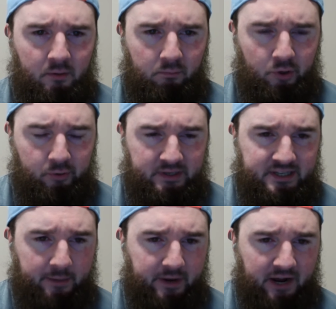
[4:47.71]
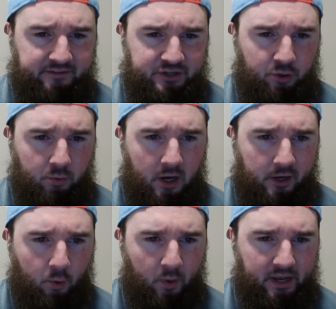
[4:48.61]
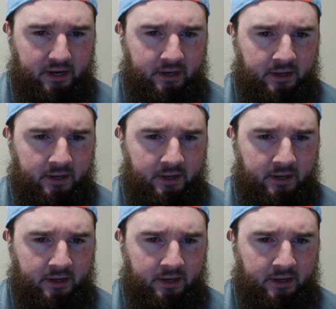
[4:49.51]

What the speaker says: Bruins coming off a Toronto win.